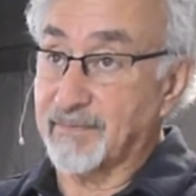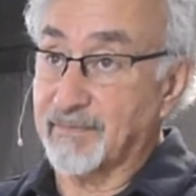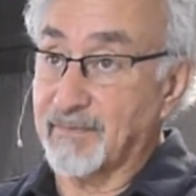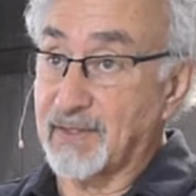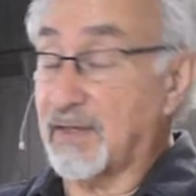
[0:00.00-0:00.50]

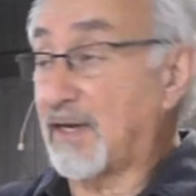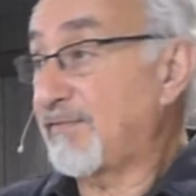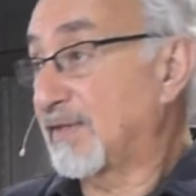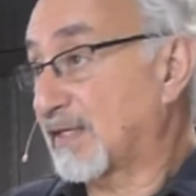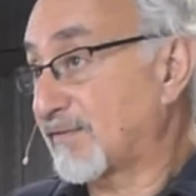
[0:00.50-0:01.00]
And then I'll
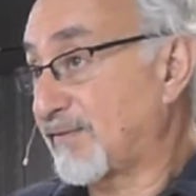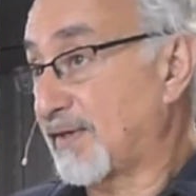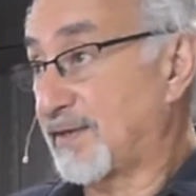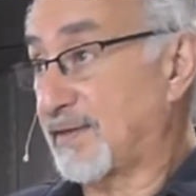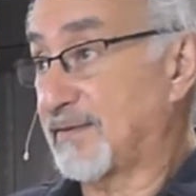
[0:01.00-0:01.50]
feel like a
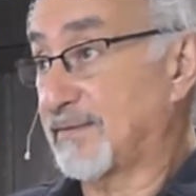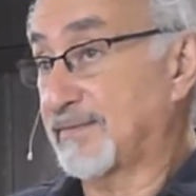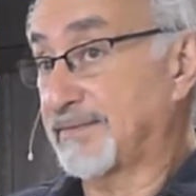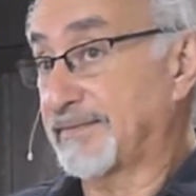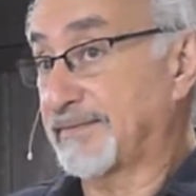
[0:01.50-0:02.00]
failure.
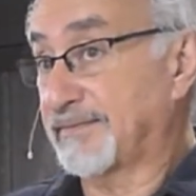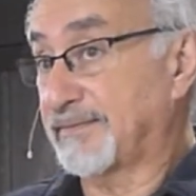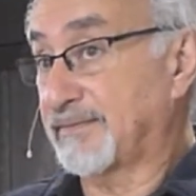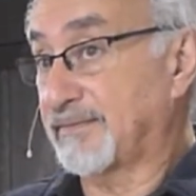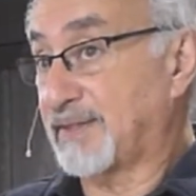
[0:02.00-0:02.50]

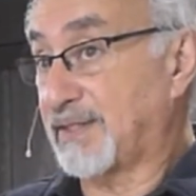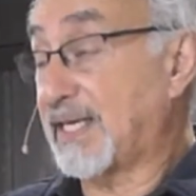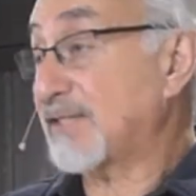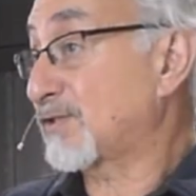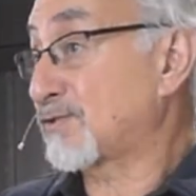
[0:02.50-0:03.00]
And
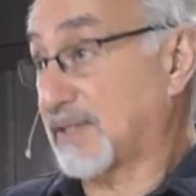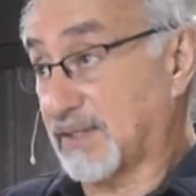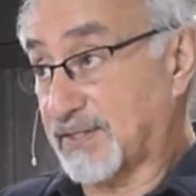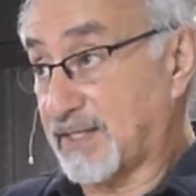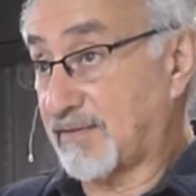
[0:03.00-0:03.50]
that's a
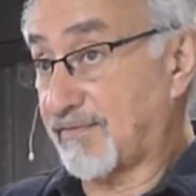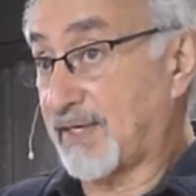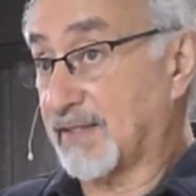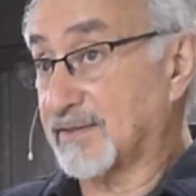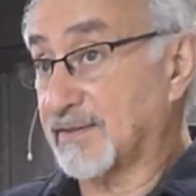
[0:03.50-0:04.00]
trickle-down
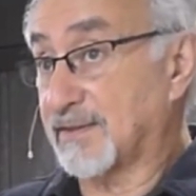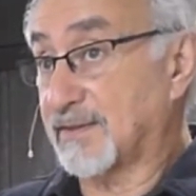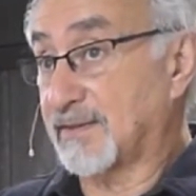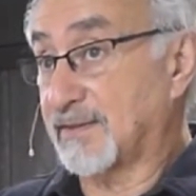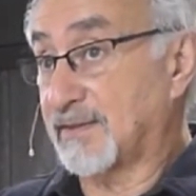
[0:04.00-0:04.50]
effect.
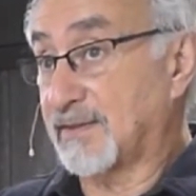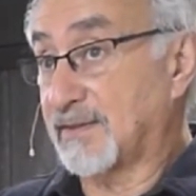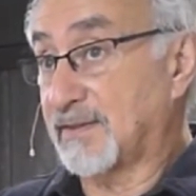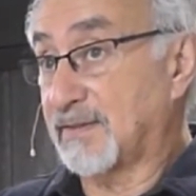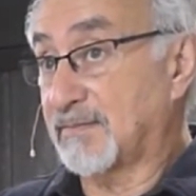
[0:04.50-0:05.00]
But I